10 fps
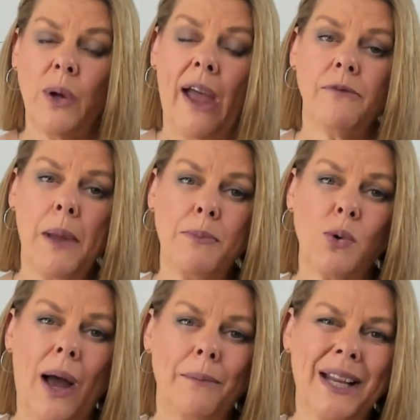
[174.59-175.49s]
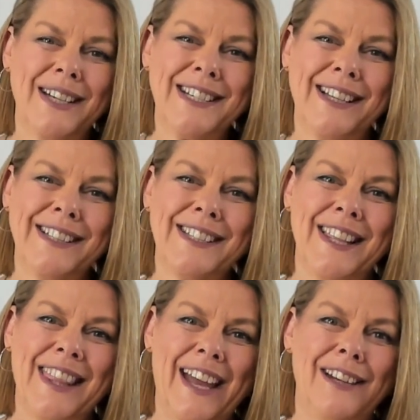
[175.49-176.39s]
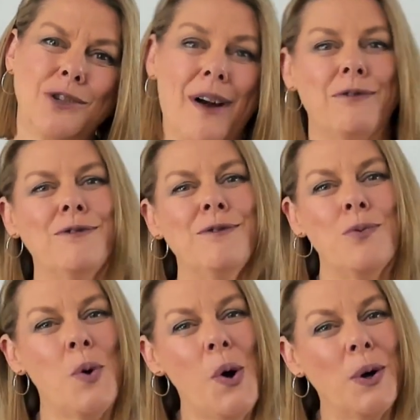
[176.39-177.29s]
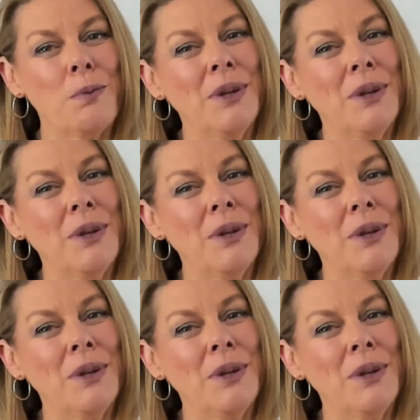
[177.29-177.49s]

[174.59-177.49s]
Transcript: We have people come in and tell us that they travel for work,